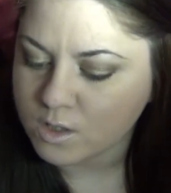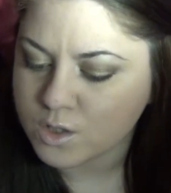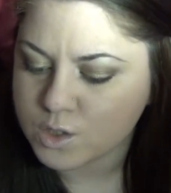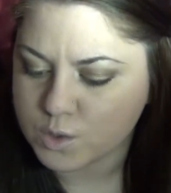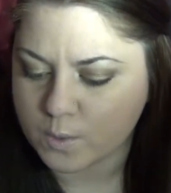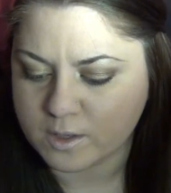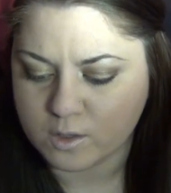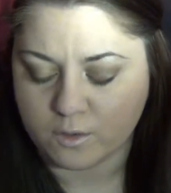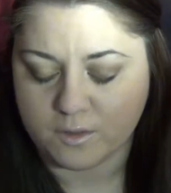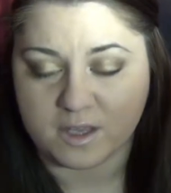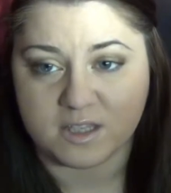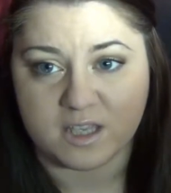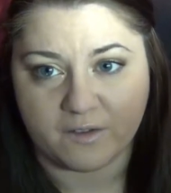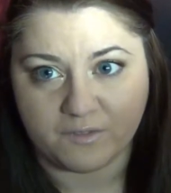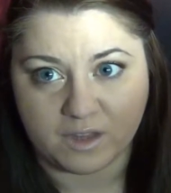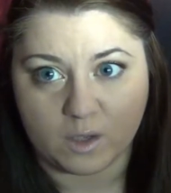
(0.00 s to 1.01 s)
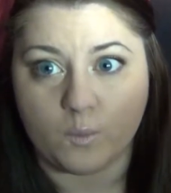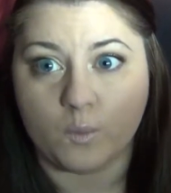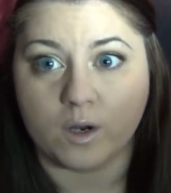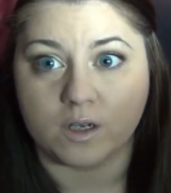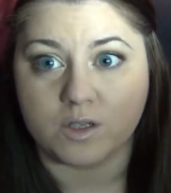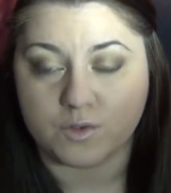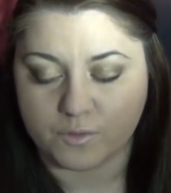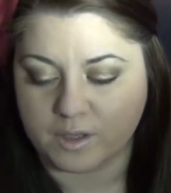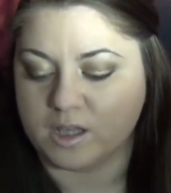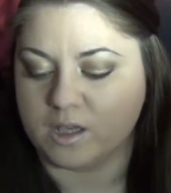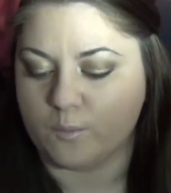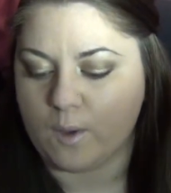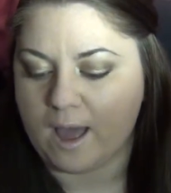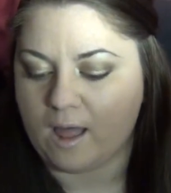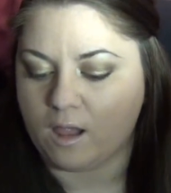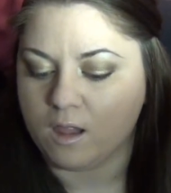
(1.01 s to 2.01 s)
So I know that definitely works really
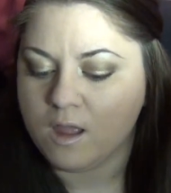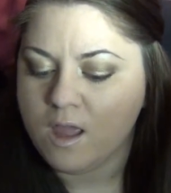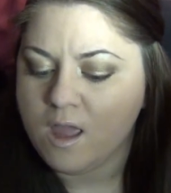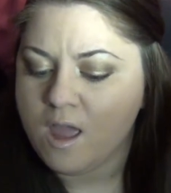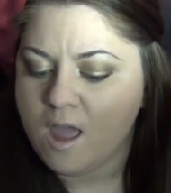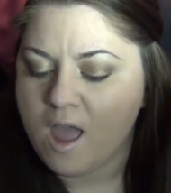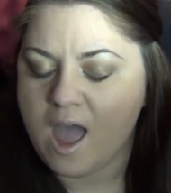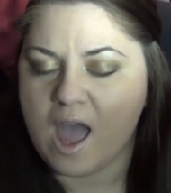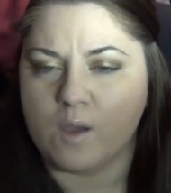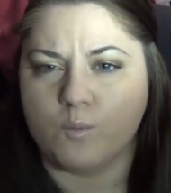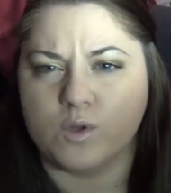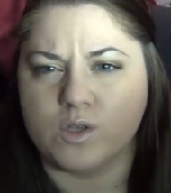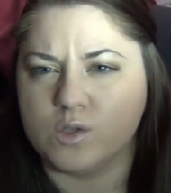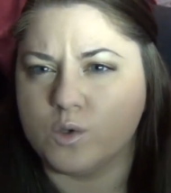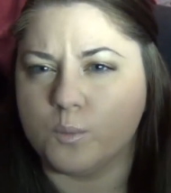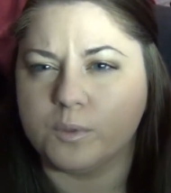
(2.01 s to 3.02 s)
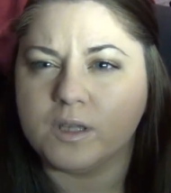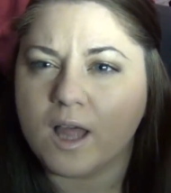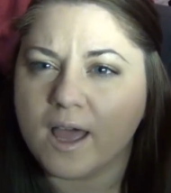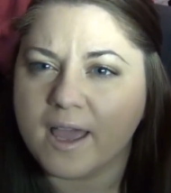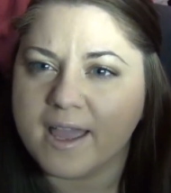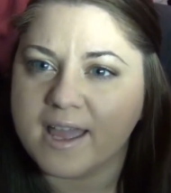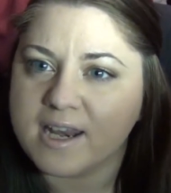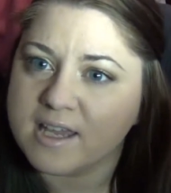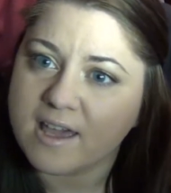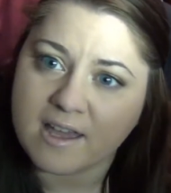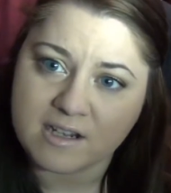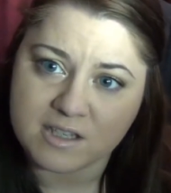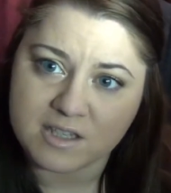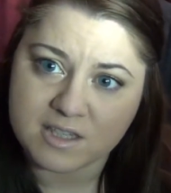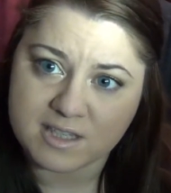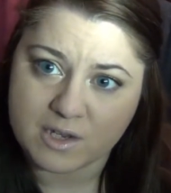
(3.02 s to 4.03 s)
well. And when you apply any
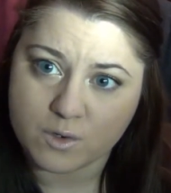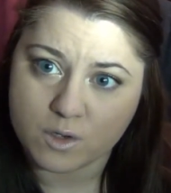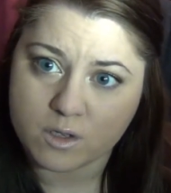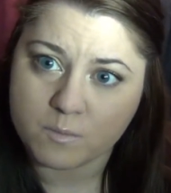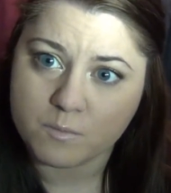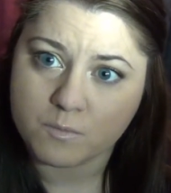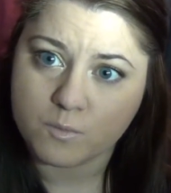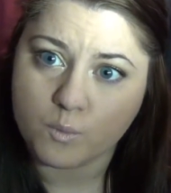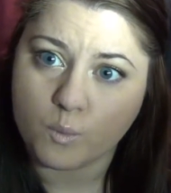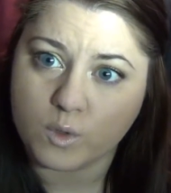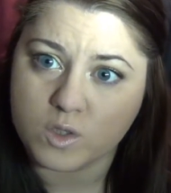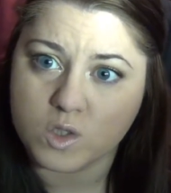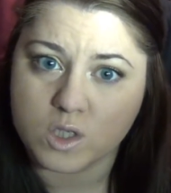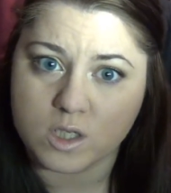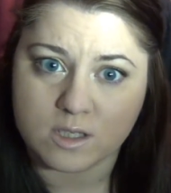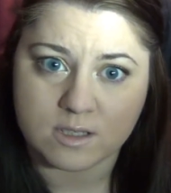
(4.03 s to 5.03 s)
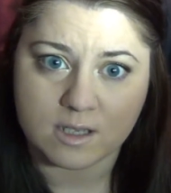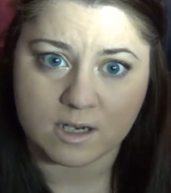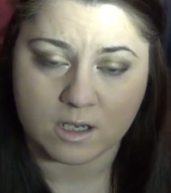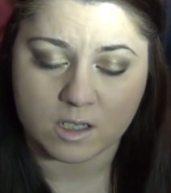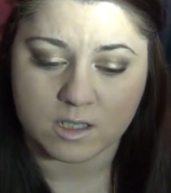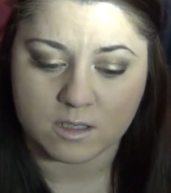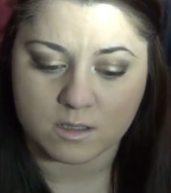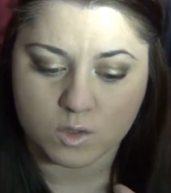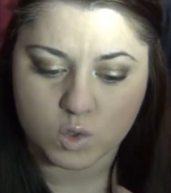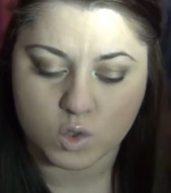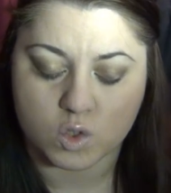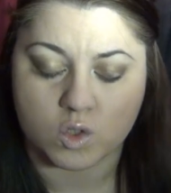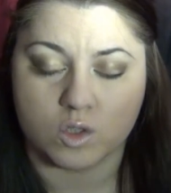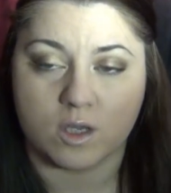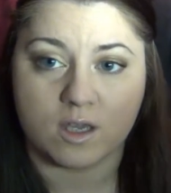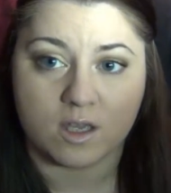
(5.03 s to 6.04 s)
kind of serum, which is going
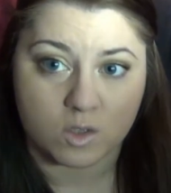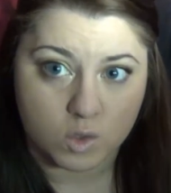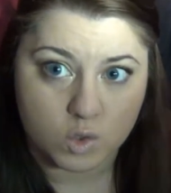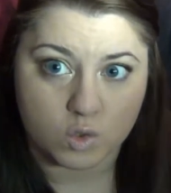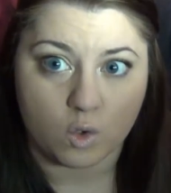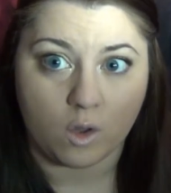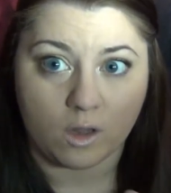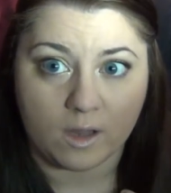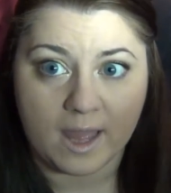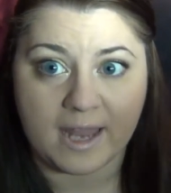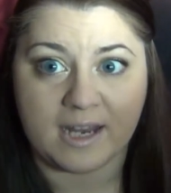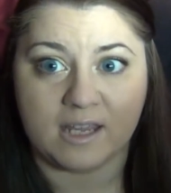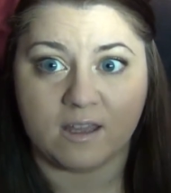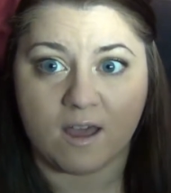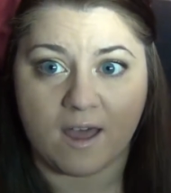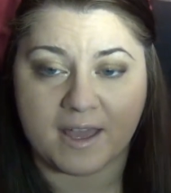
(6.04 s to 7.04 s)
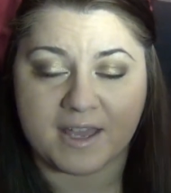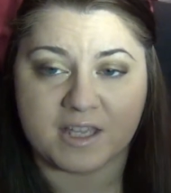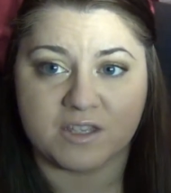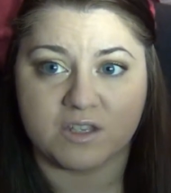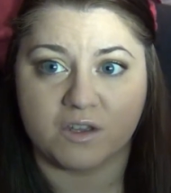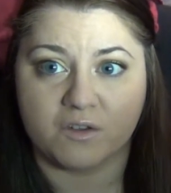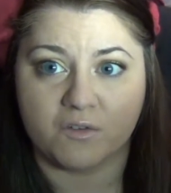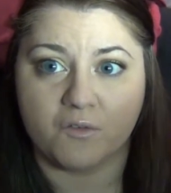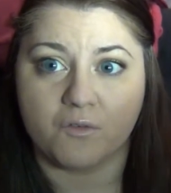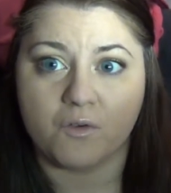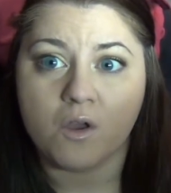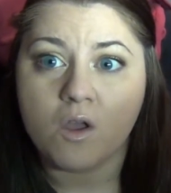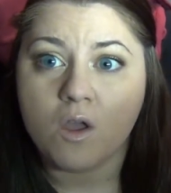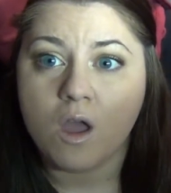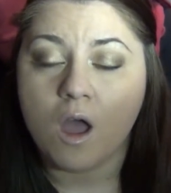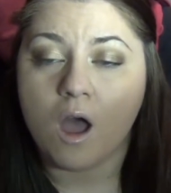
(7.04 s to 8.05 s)
to control any kind of
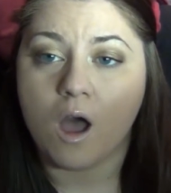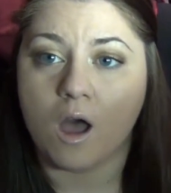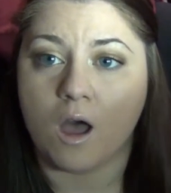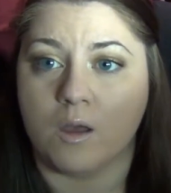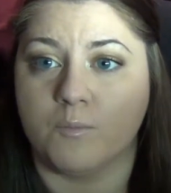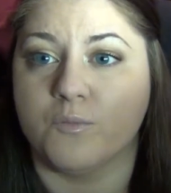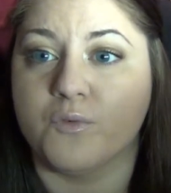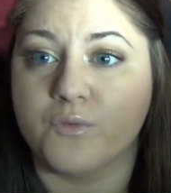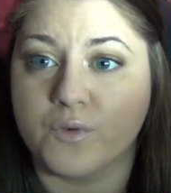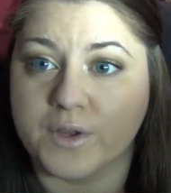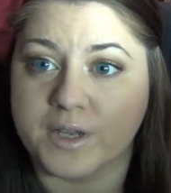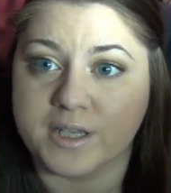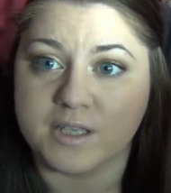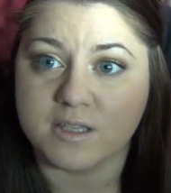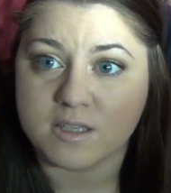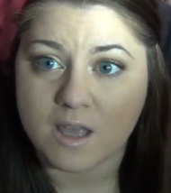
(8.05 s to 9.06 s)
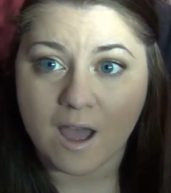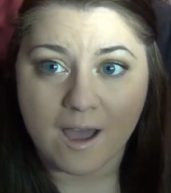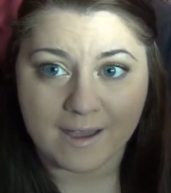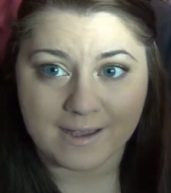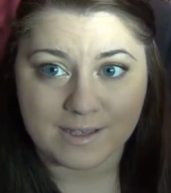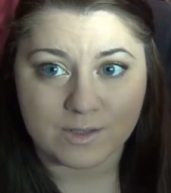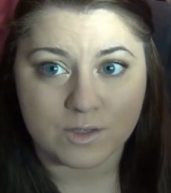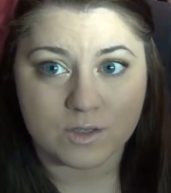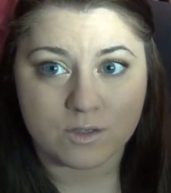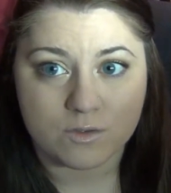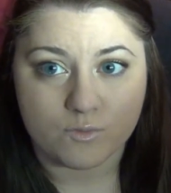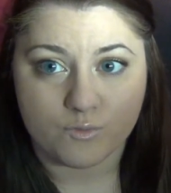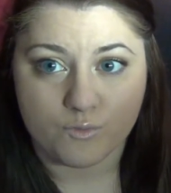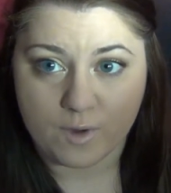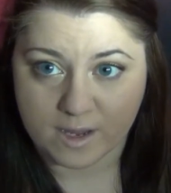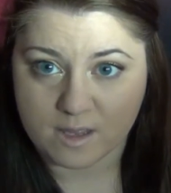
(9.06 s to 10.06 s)
frizz, I
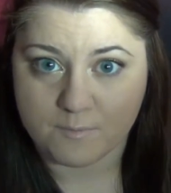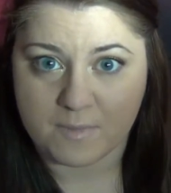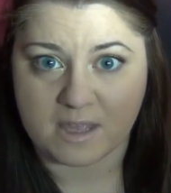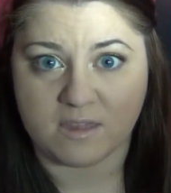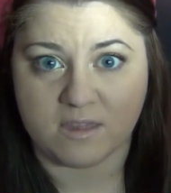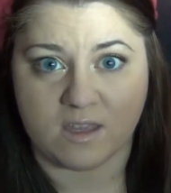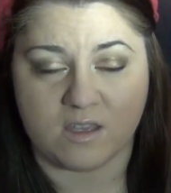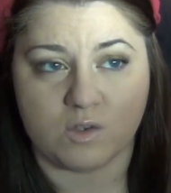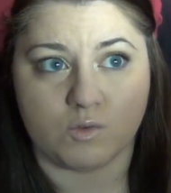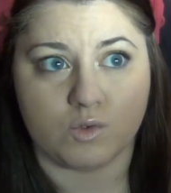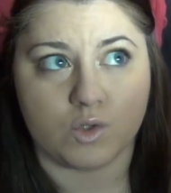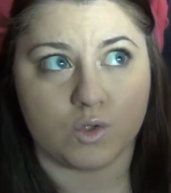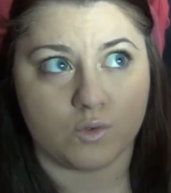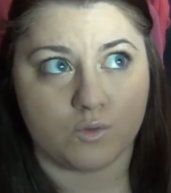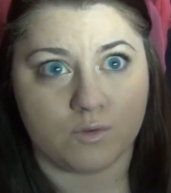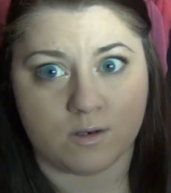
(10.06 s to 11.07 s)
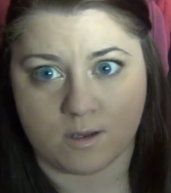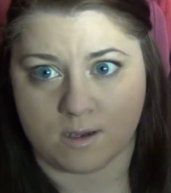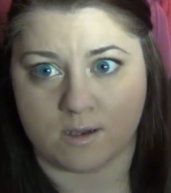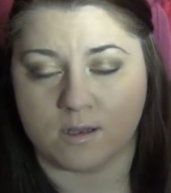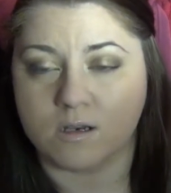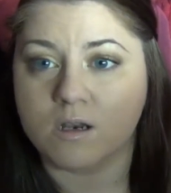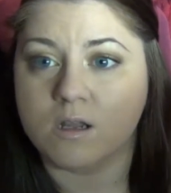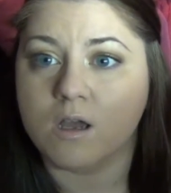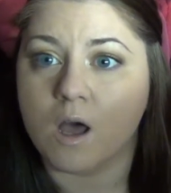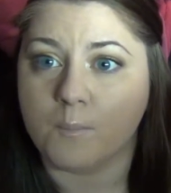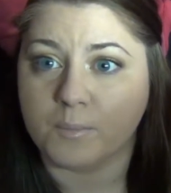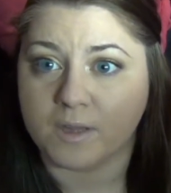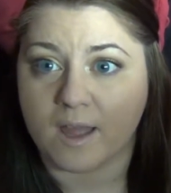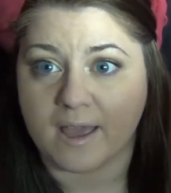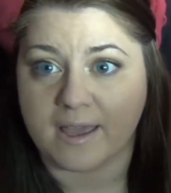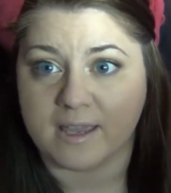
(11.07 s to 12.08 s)
recommend that you do not
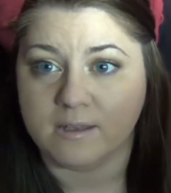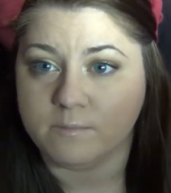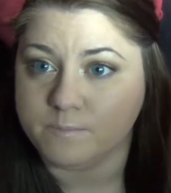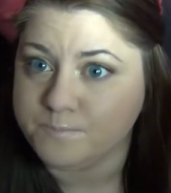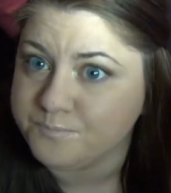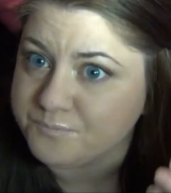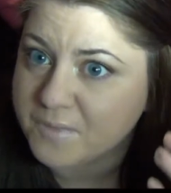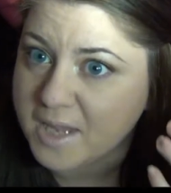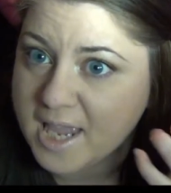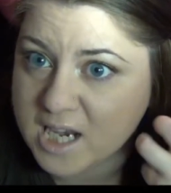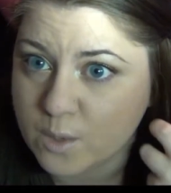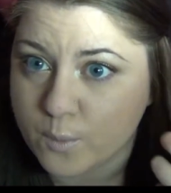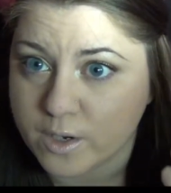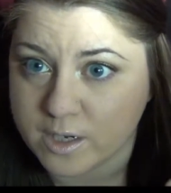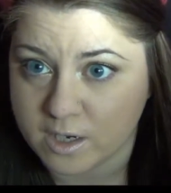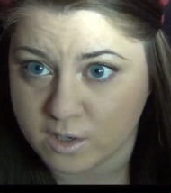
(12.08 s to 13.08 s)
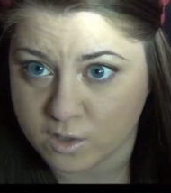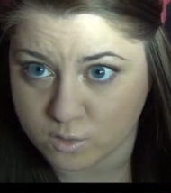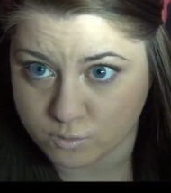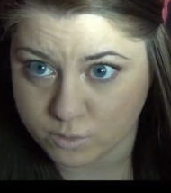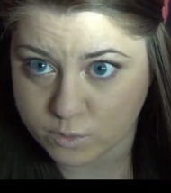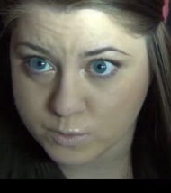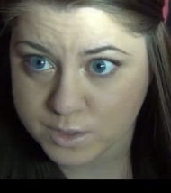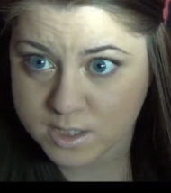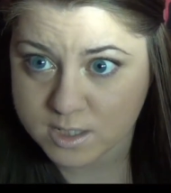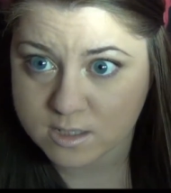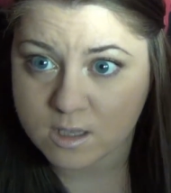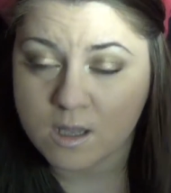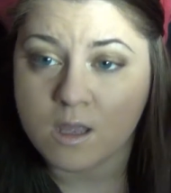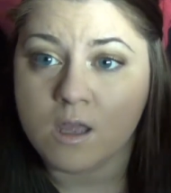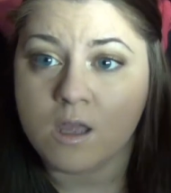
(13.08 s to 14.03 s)
apply it anywhere near your roots,